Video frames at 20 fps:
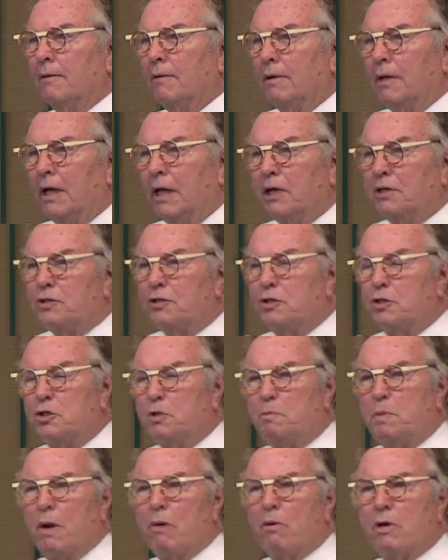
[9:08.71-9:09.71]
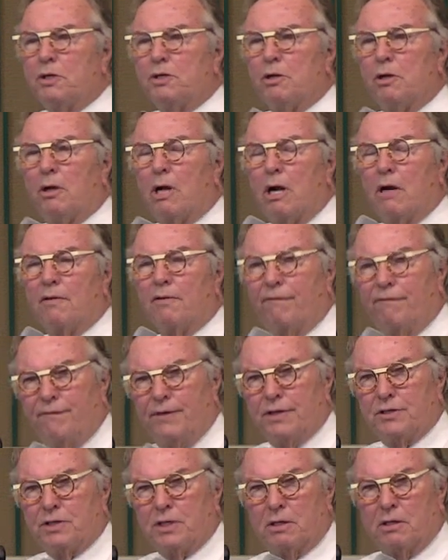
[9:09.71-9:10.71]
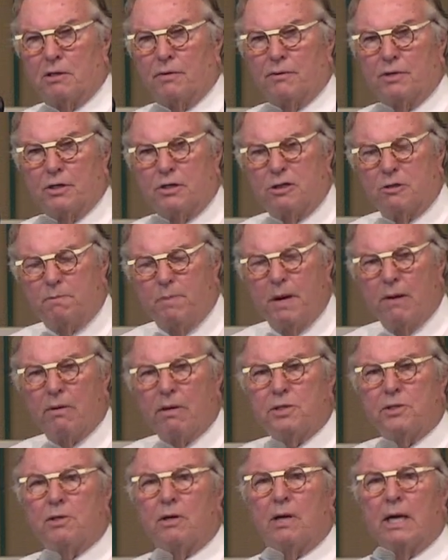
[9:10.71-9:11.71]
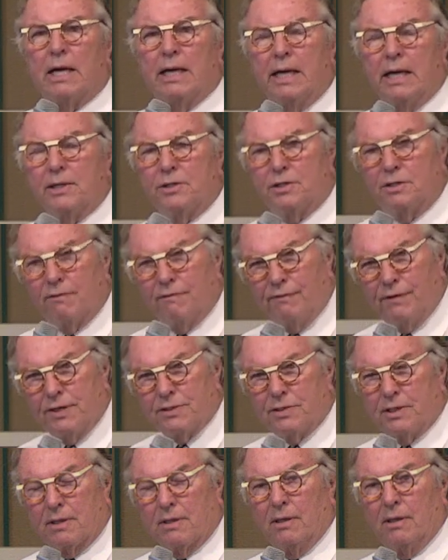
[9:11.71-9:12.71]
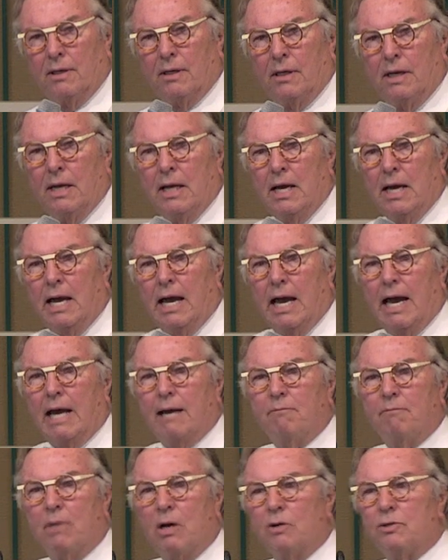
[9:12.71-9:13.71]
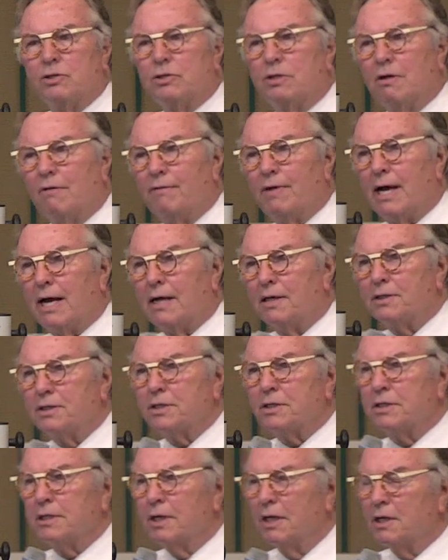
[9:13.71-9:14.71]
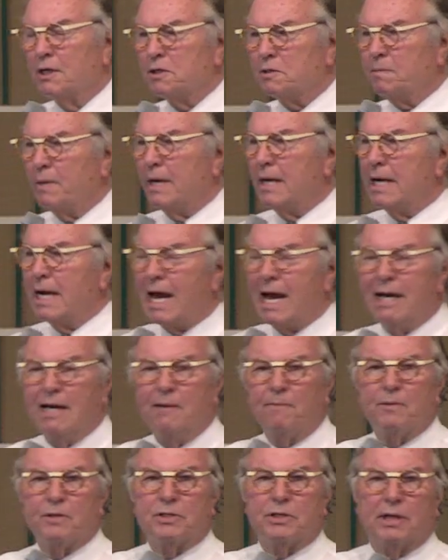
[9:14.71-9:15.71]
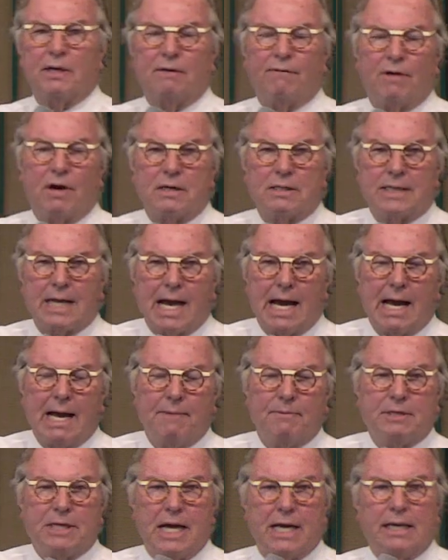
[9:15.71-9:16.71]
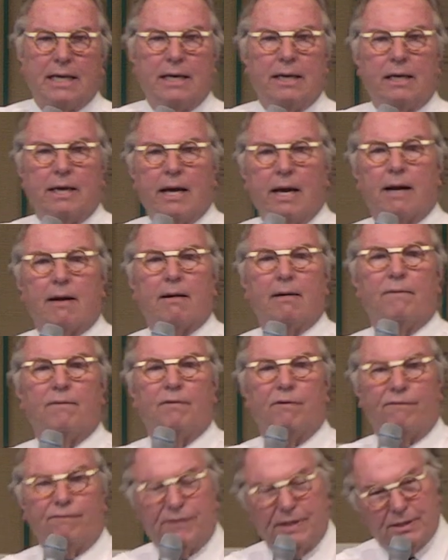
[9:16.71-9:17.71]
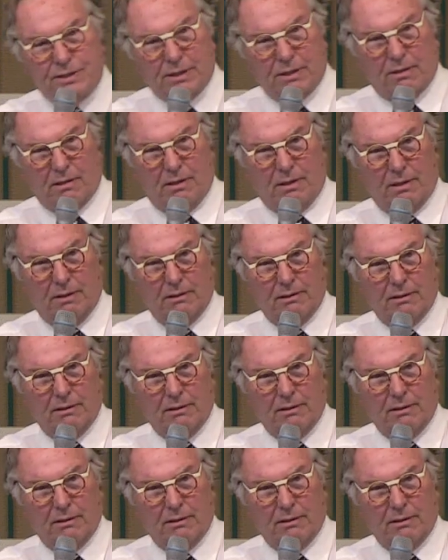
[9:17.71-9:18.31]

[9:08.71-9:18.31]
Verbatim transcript: It's the spiritual or the physical, the spiritual against the physical. And most of us spend 90% of our time taking care of the physical.